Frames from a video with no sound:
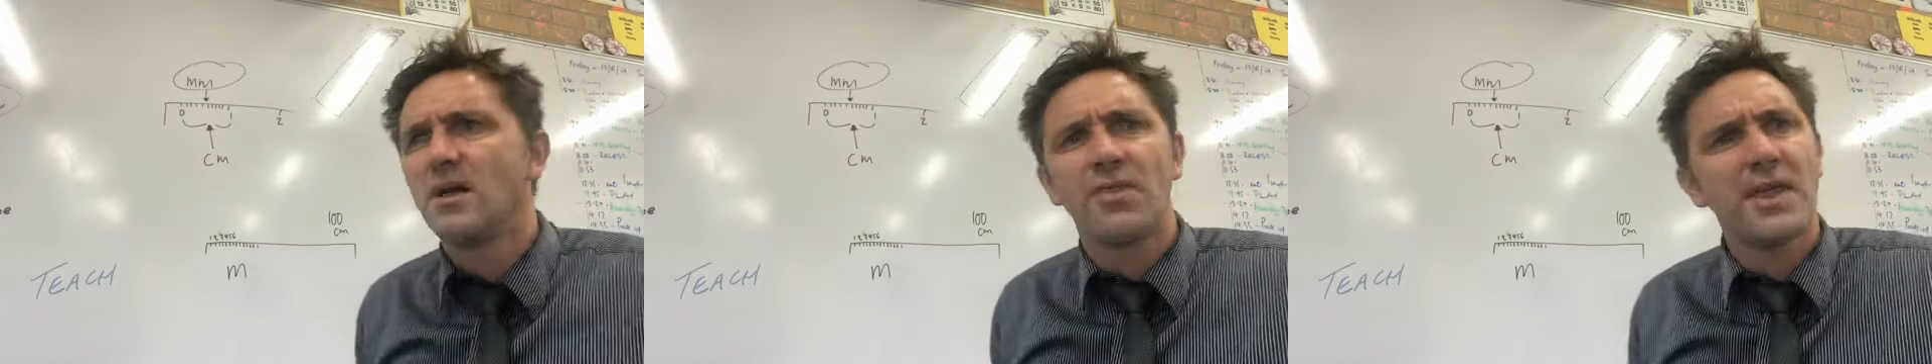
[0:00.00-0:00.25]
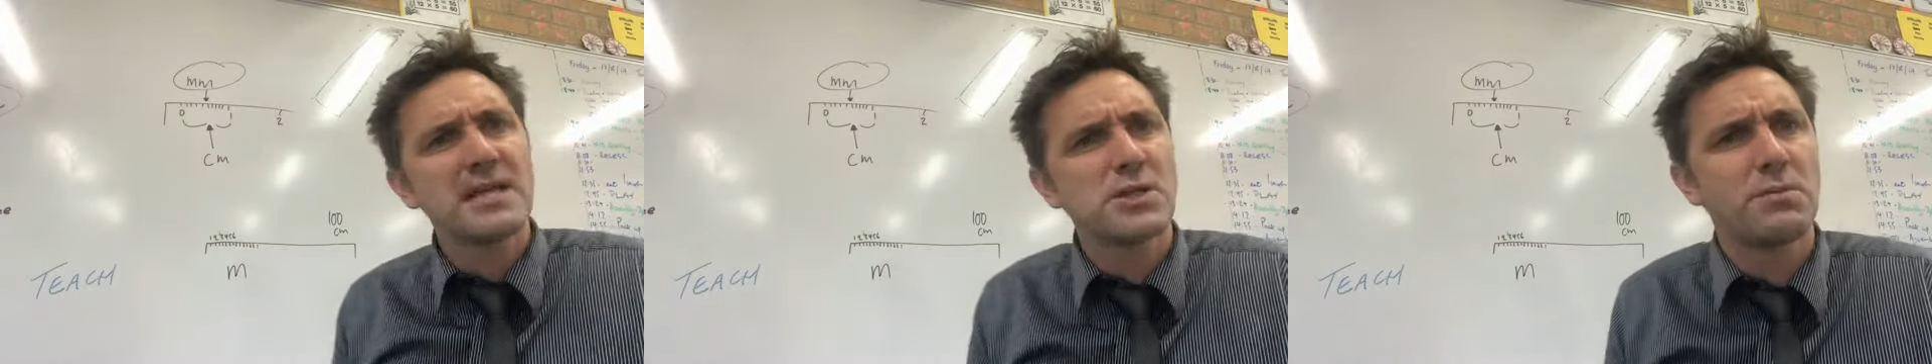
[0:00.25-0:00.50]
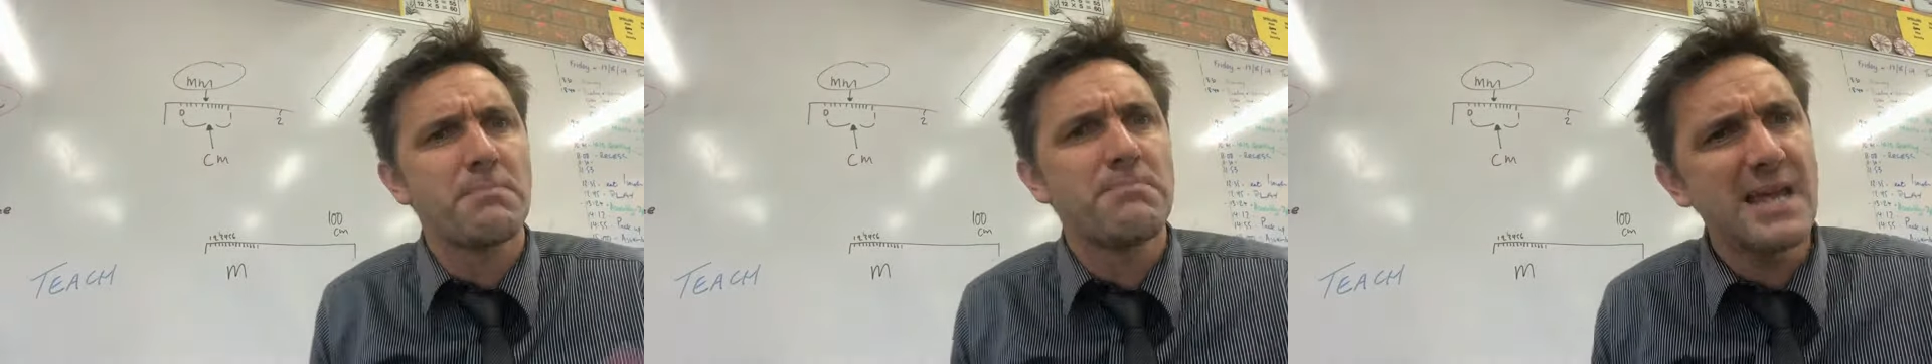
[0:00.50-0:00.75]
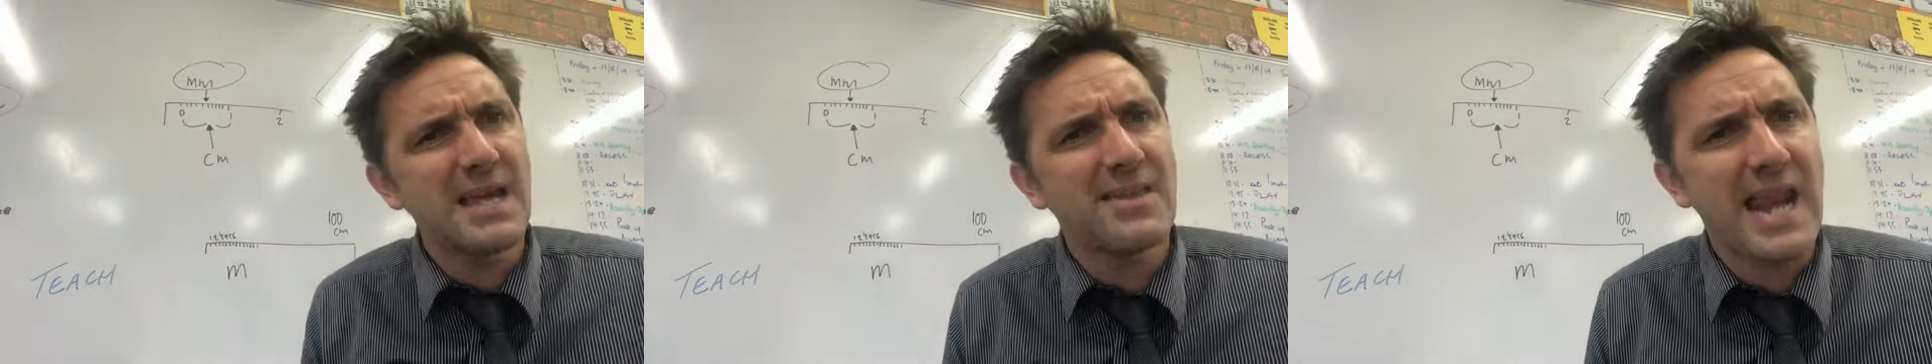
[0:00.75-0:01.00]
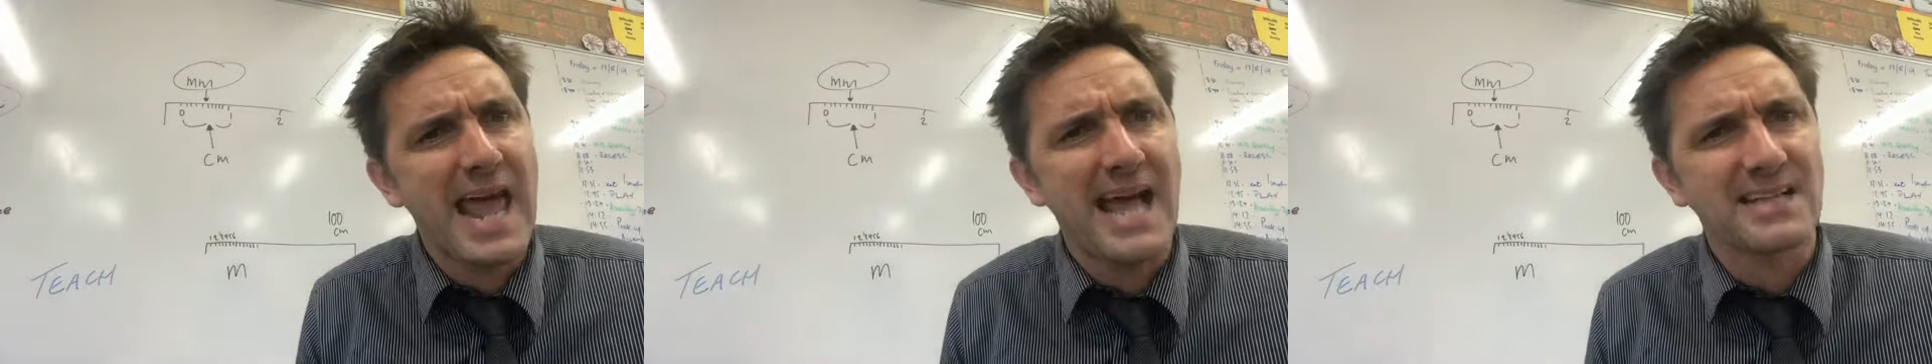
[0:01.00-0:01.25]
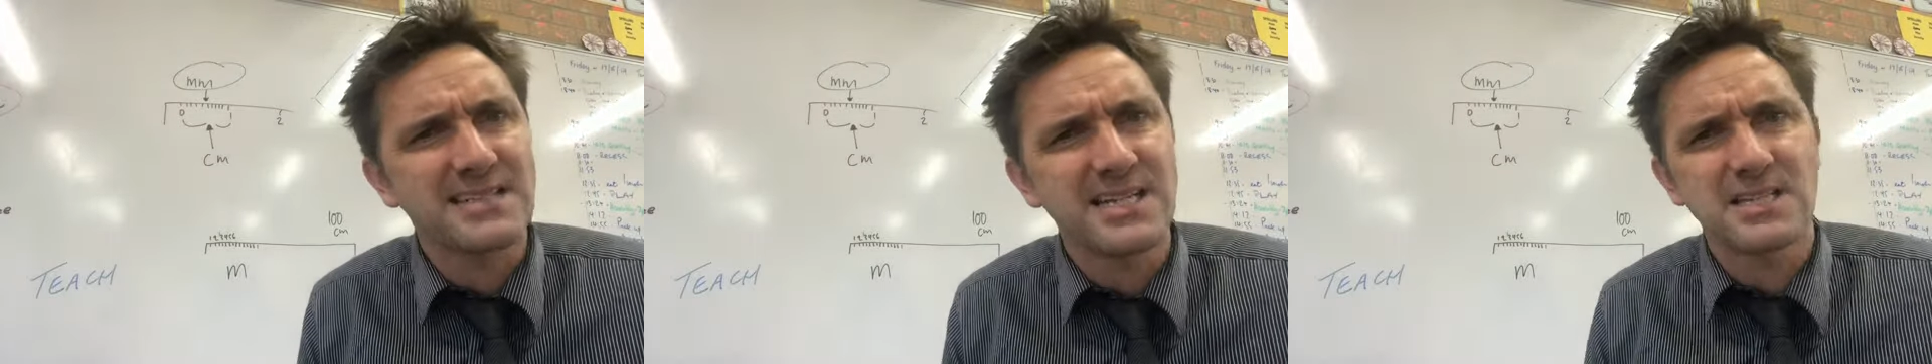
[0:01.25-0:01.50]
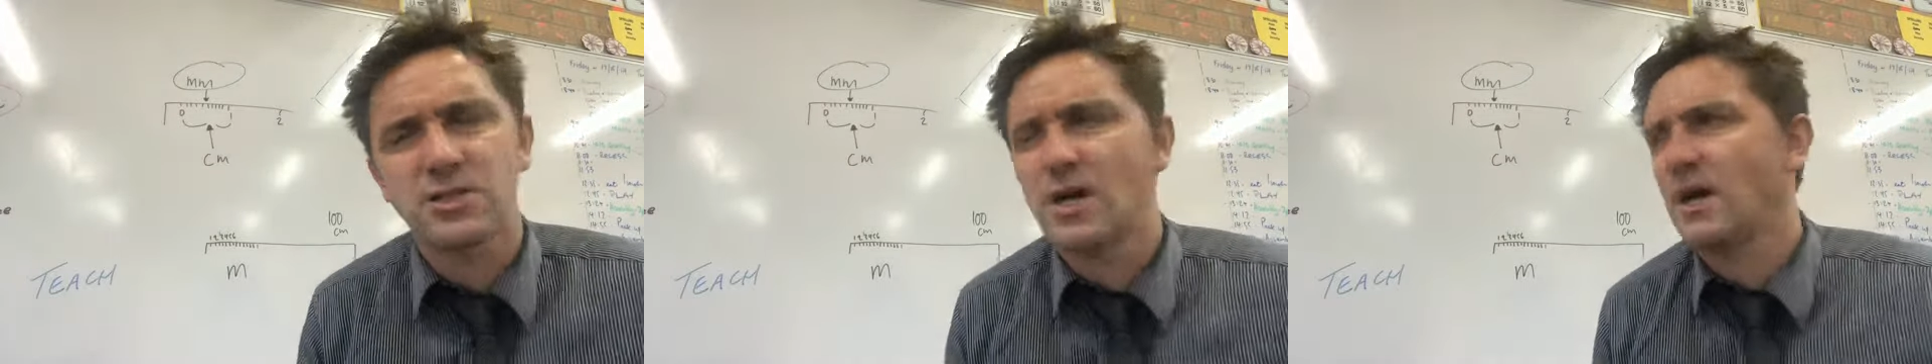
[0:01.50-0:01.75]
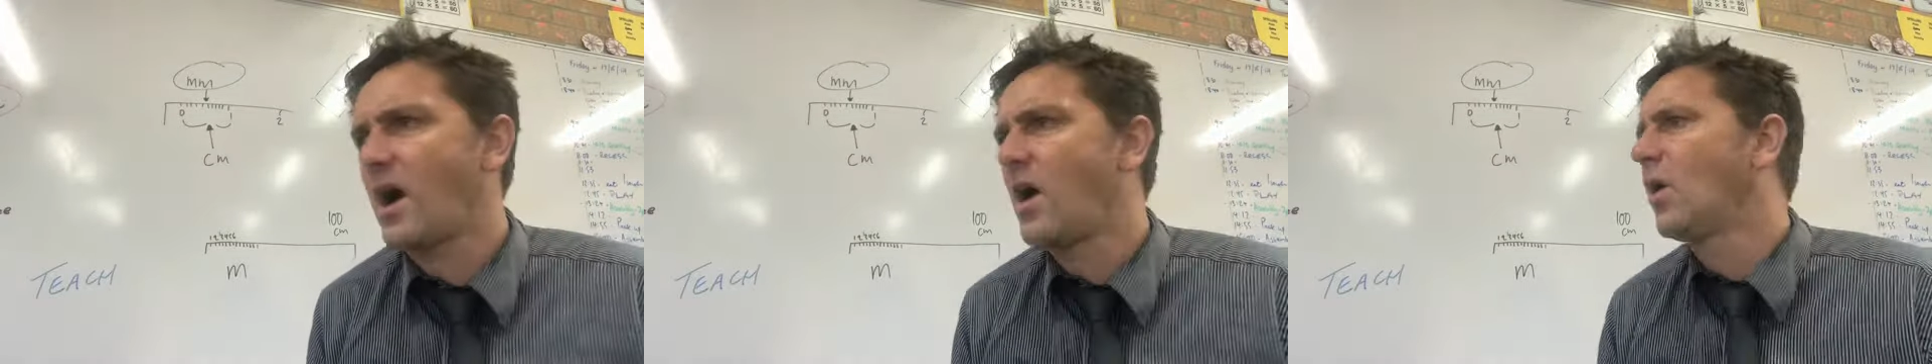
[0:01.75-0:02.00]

things that are a bit bigger than ants. Things like,